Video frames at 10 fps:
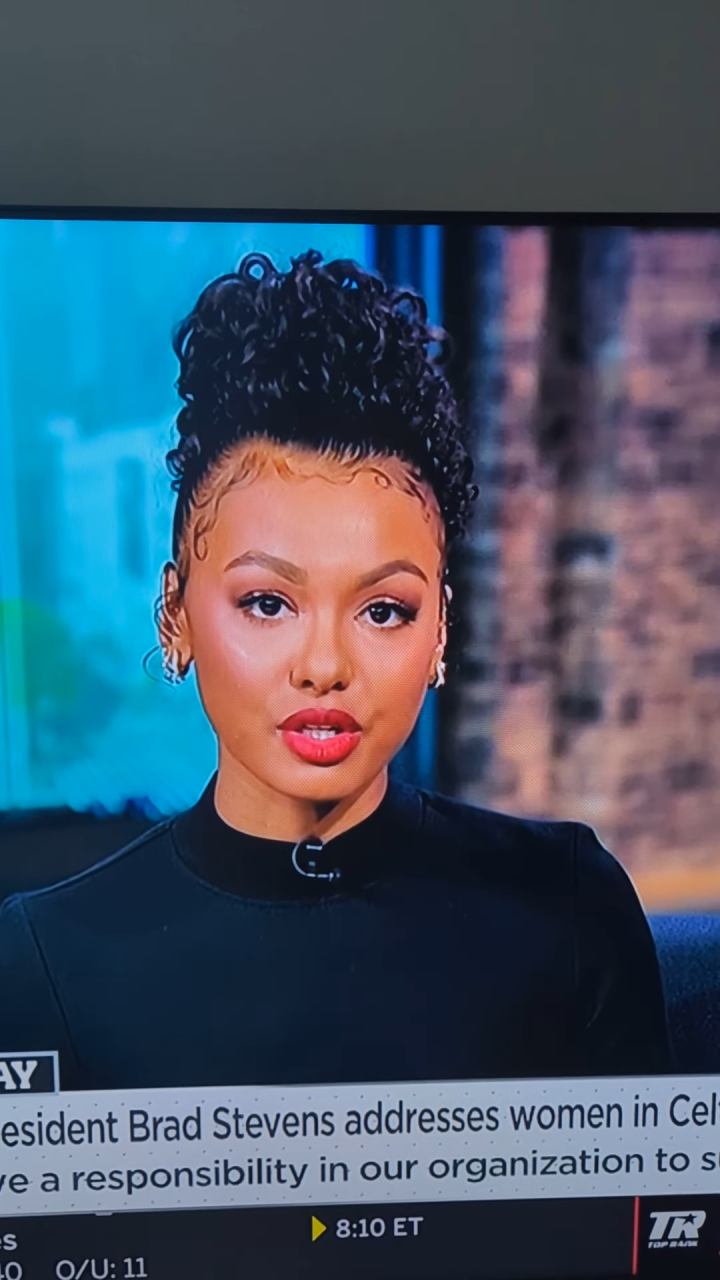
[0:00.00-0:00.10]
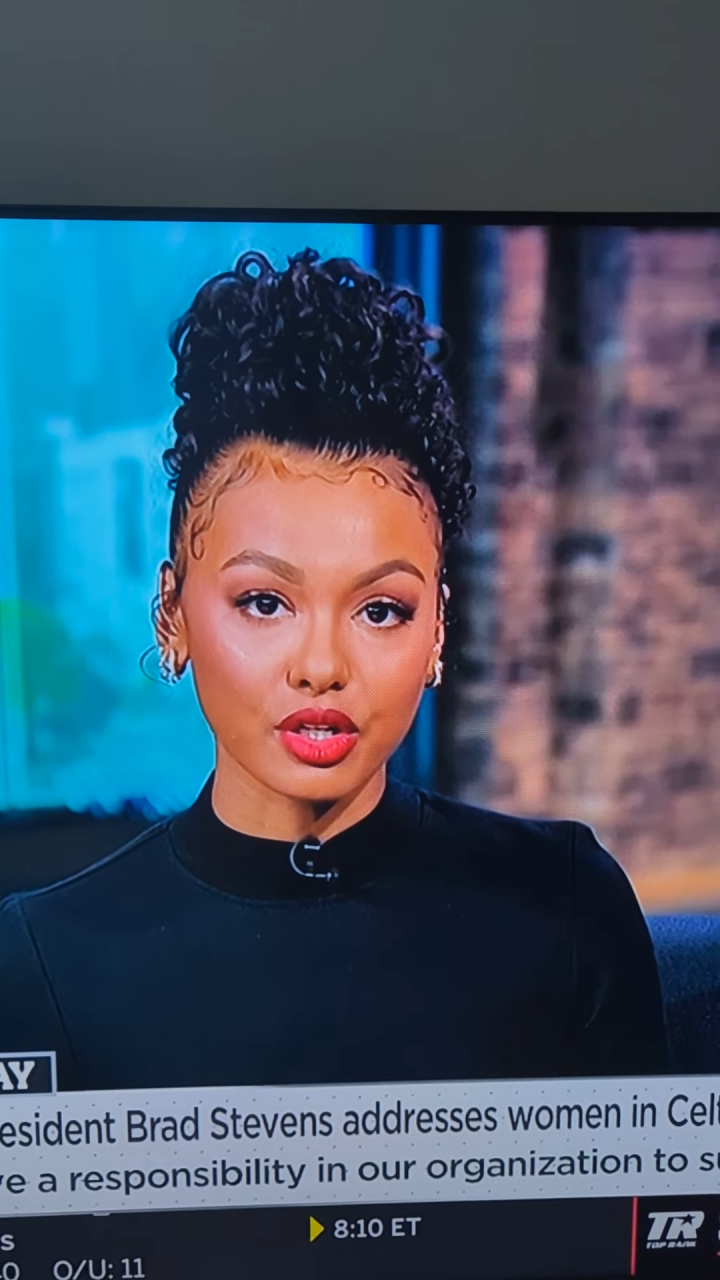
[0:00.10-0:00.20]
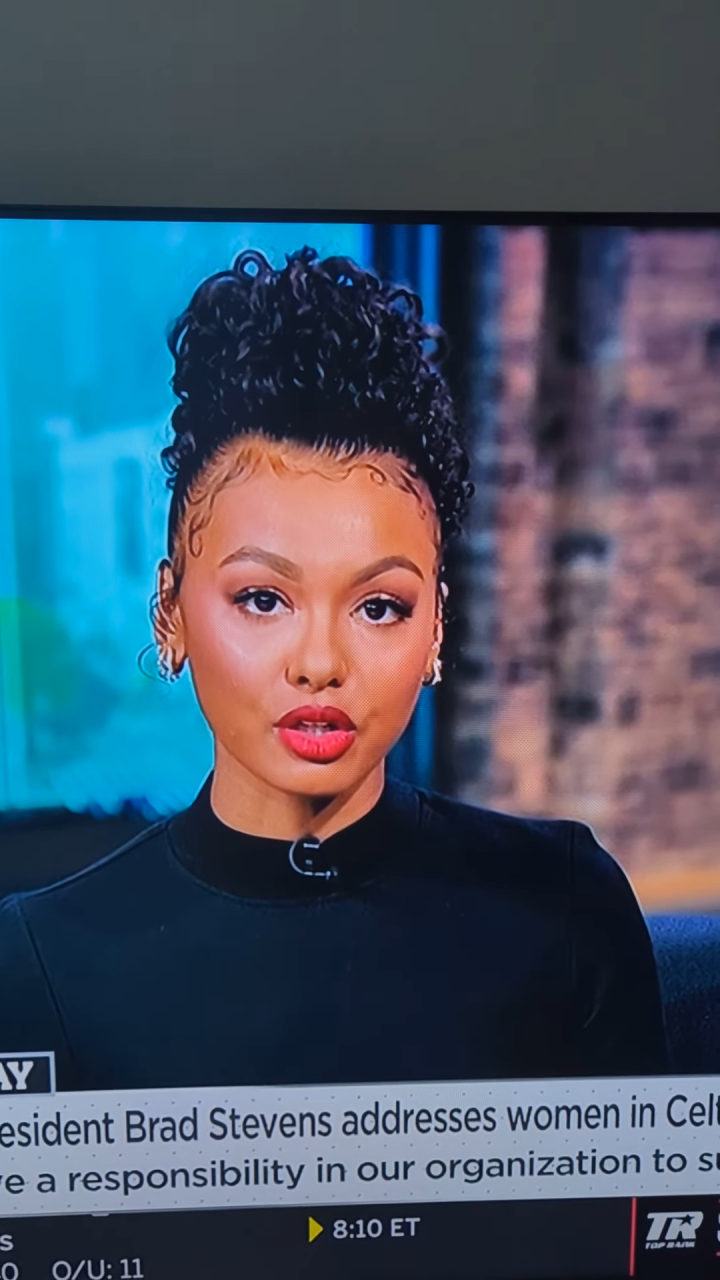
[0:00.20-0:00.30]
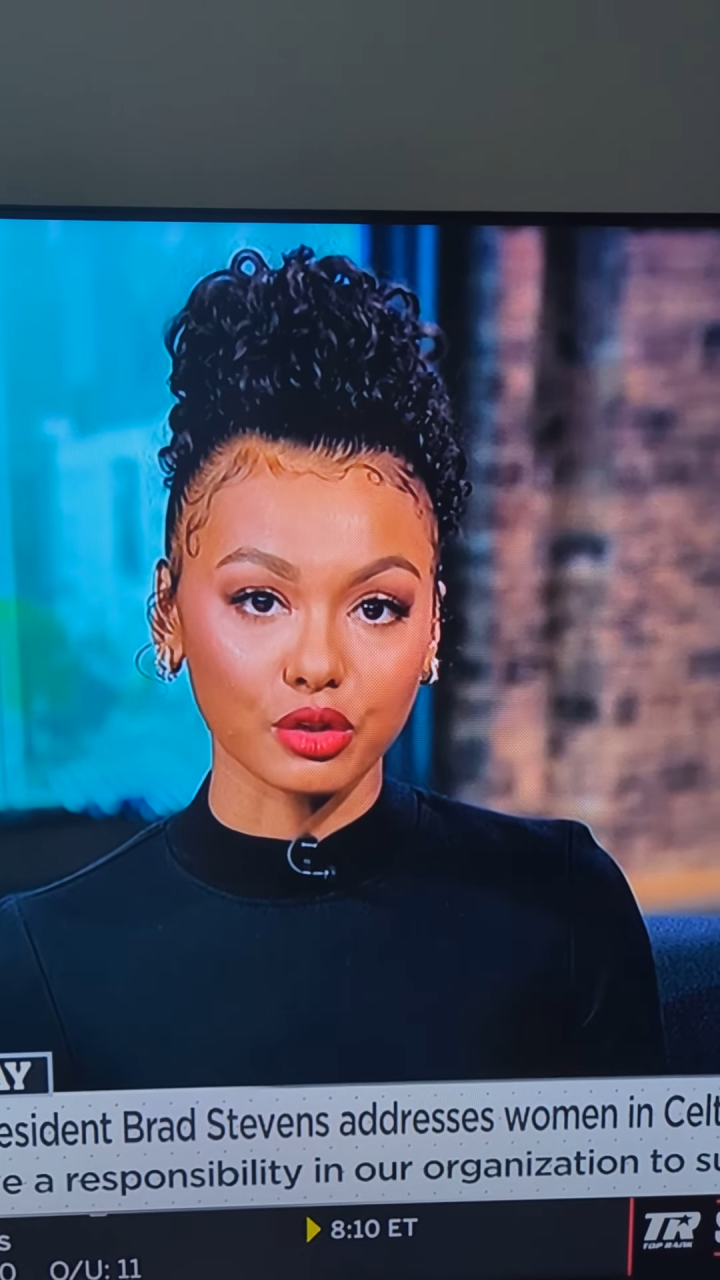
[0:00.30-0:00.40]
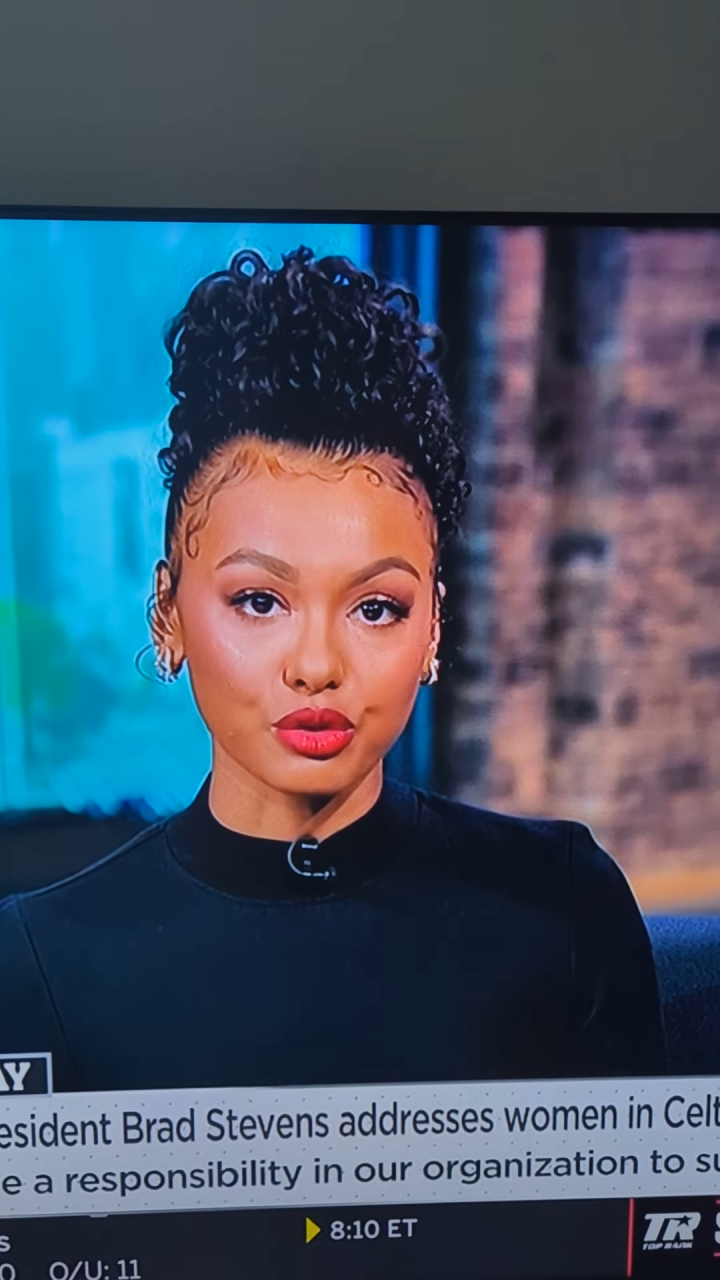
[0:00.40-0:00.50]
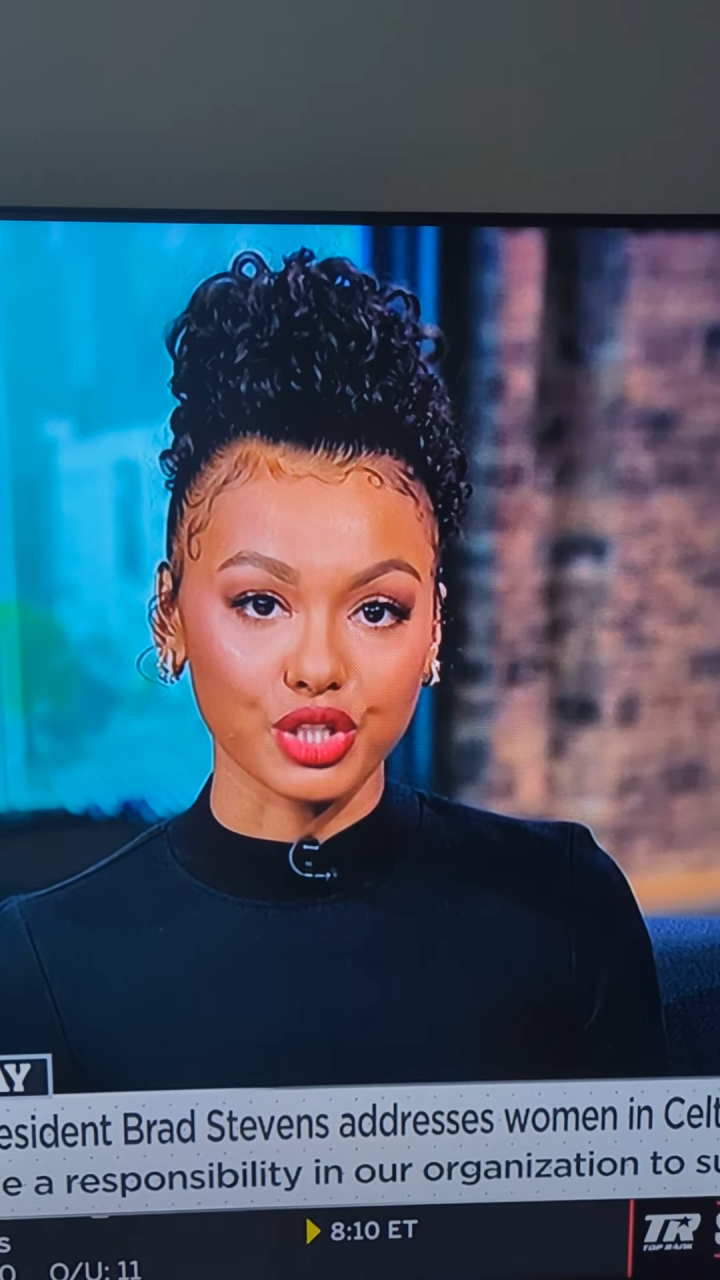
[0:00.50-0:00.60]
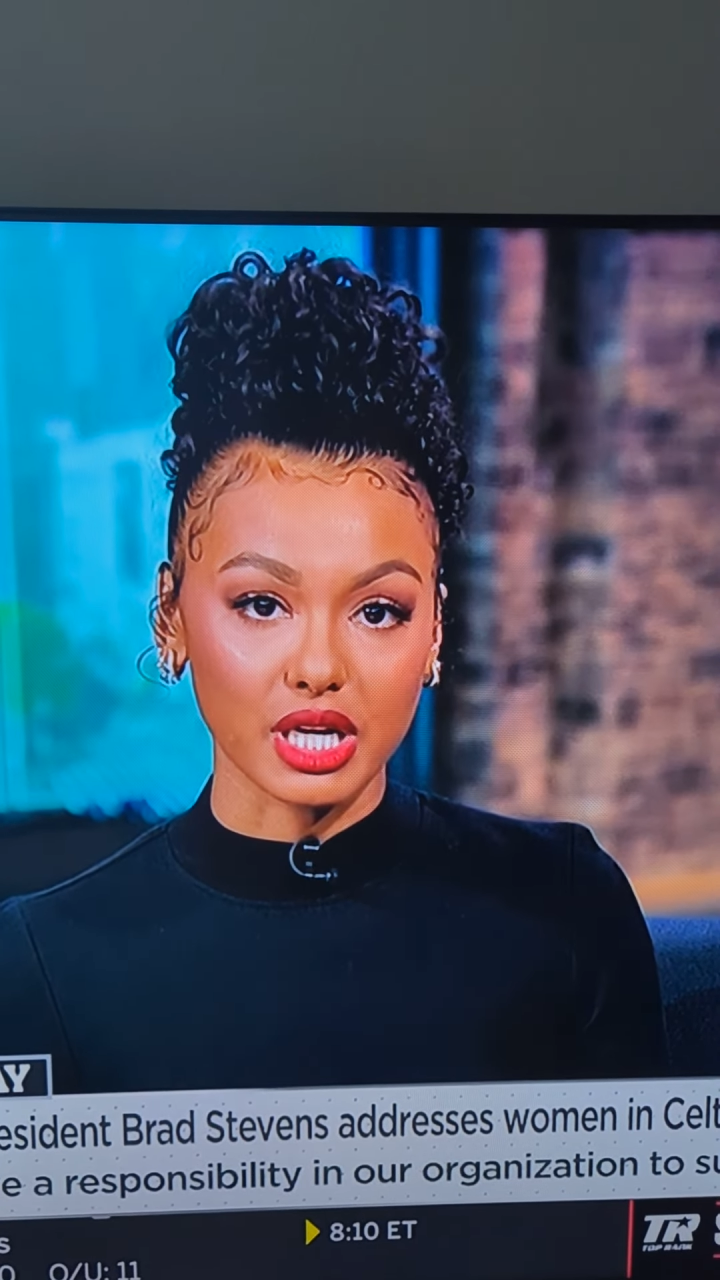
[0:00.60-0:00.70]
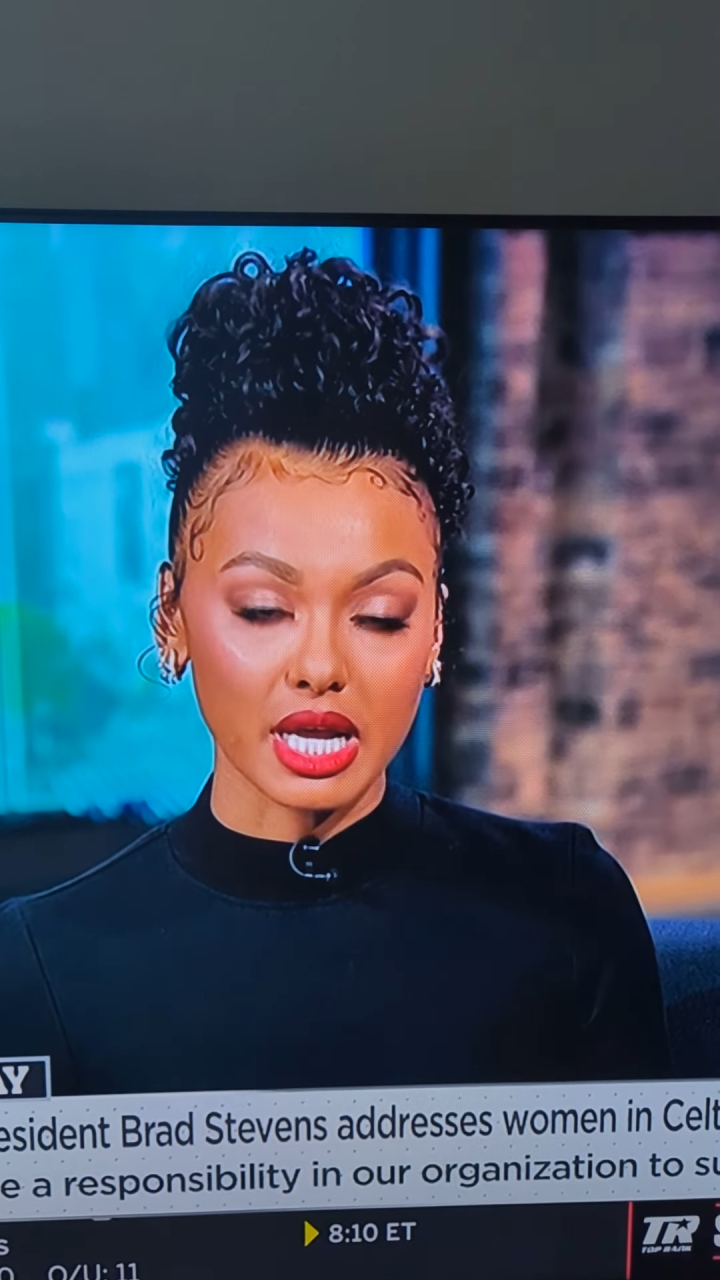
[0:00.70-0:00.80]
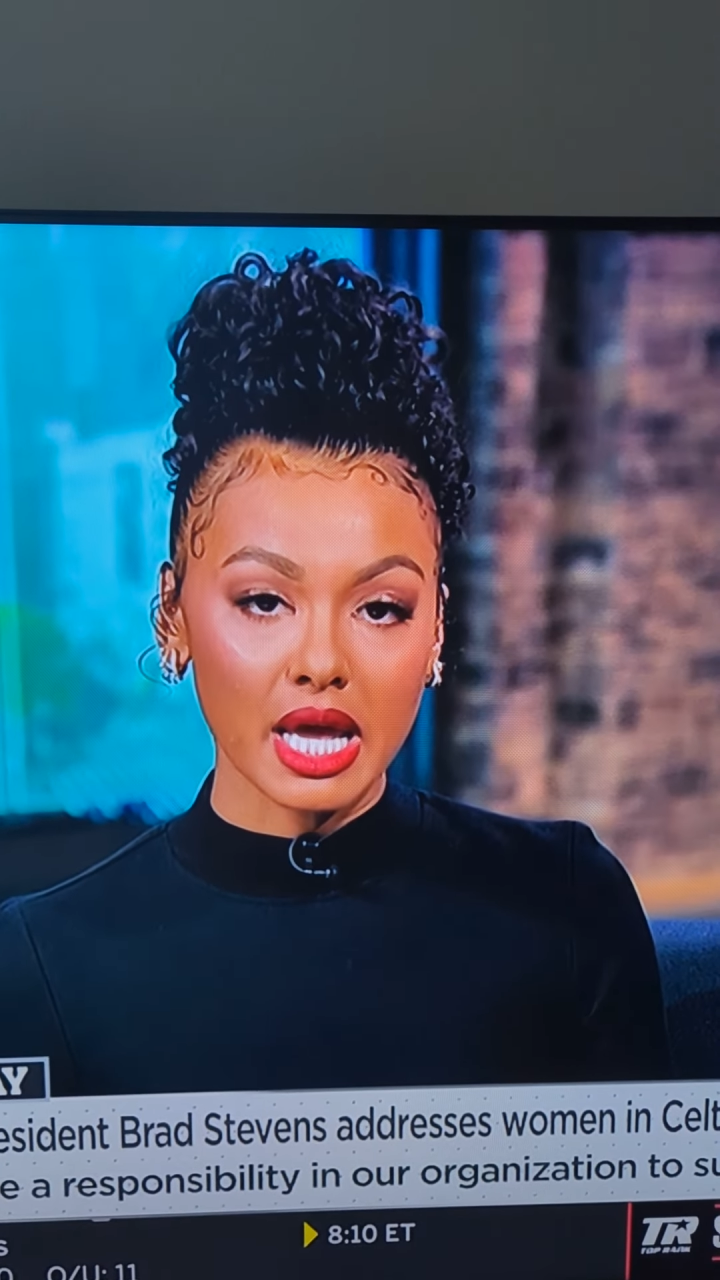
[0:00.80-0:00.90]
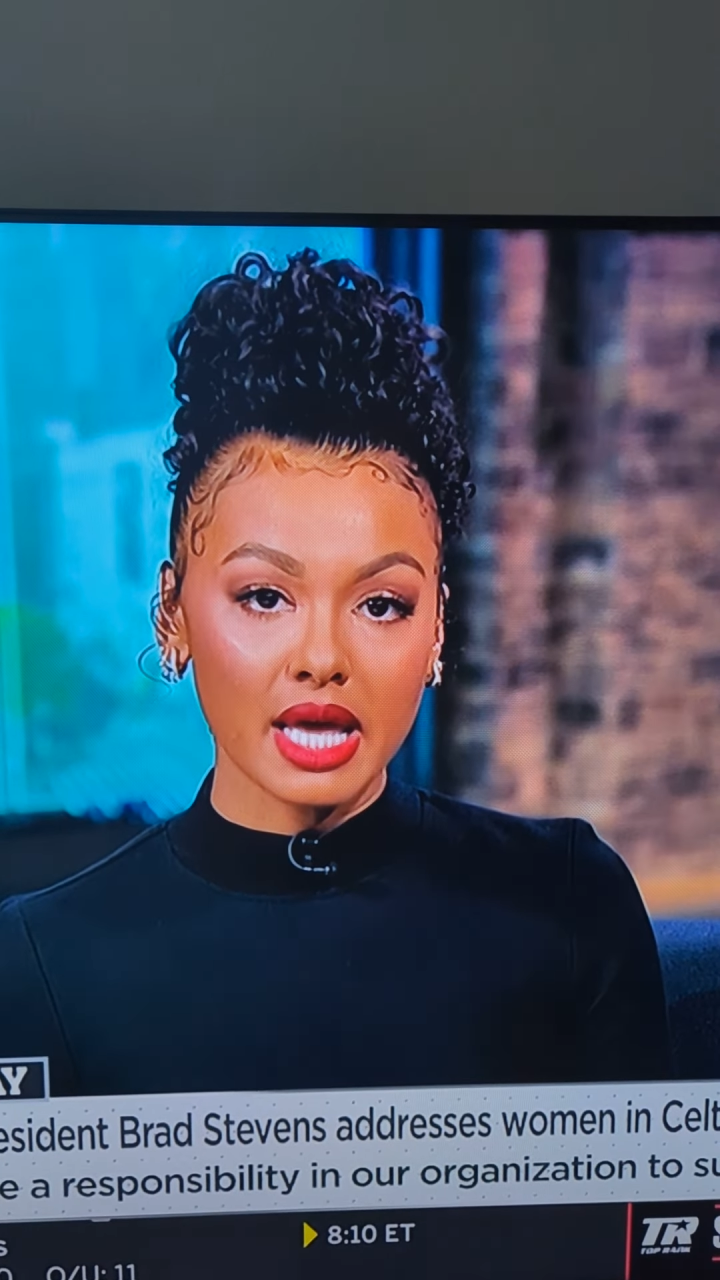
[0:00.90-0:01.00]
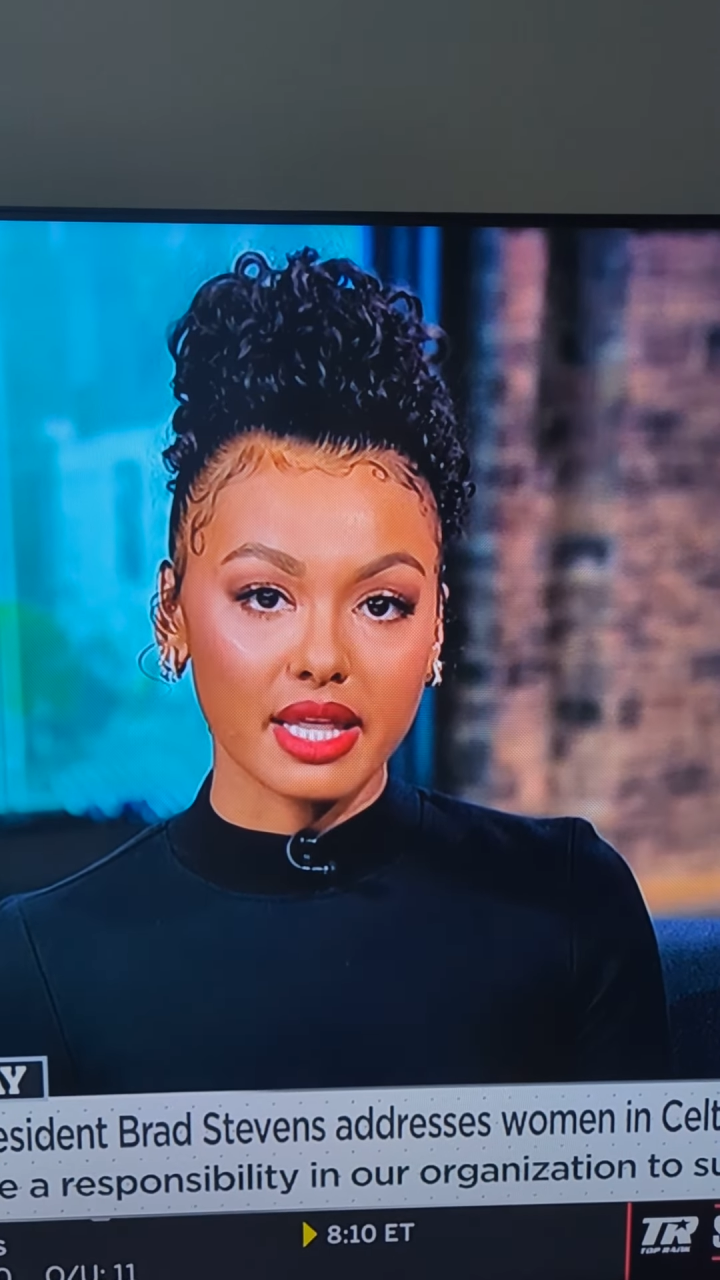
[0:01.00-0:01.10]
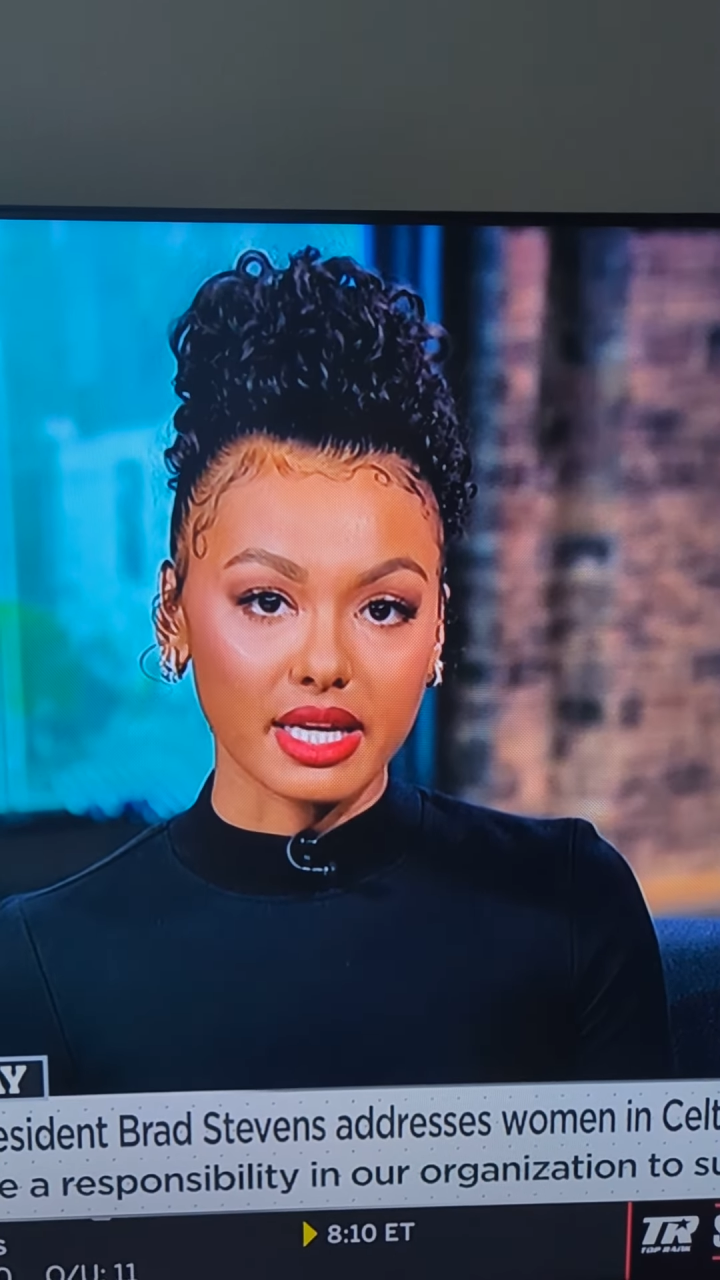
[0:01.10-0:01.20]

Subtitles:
the conclusion